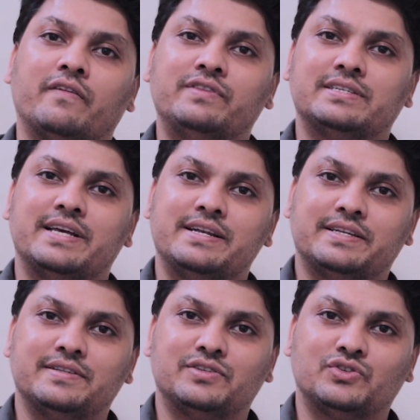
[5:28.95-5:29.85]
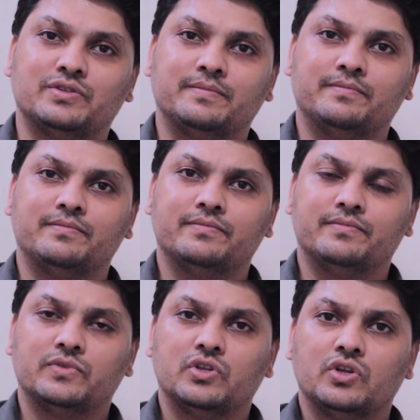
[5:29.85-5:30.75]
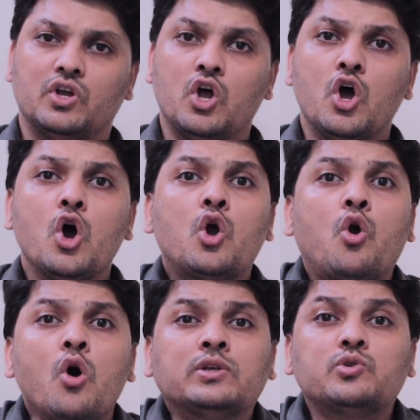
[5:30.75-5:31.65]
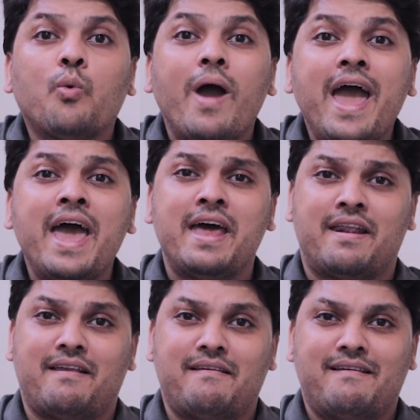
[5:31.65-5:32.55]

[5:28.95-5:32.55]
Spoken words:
of the sentence. Cooks where?